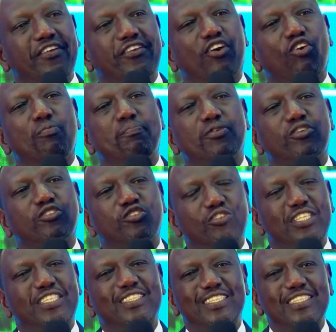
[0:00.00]
in the
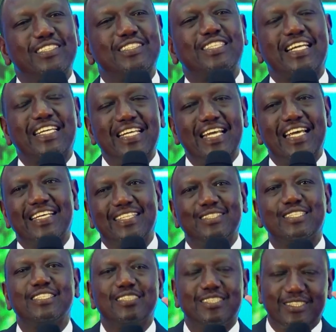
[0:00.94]
opportunities that
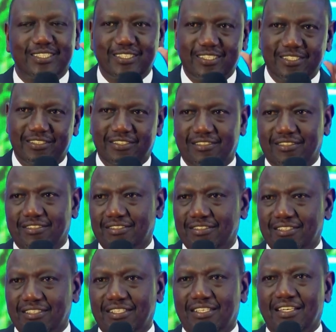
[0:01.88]
exist
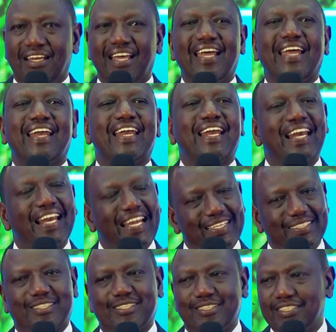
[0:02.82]
and
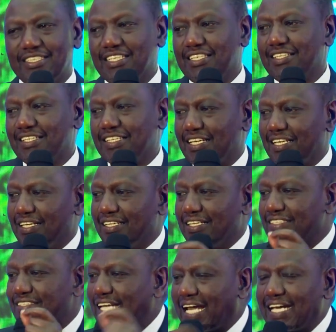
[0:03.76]
less in the
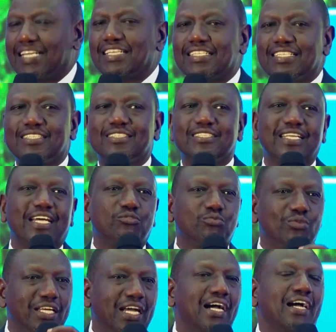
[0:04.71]
challenges that
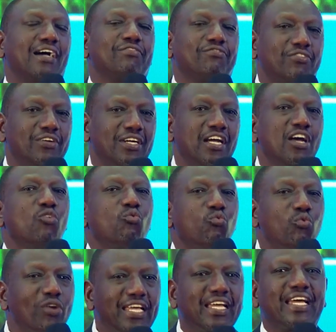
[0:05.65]
we have.
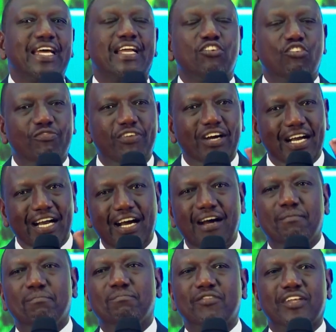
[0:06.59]
We can
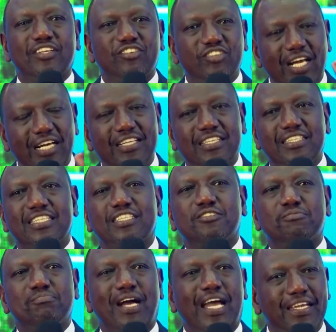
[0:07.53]
overcome the
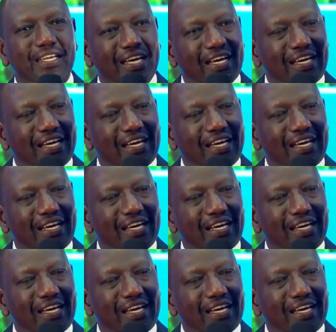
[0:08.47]
challenges by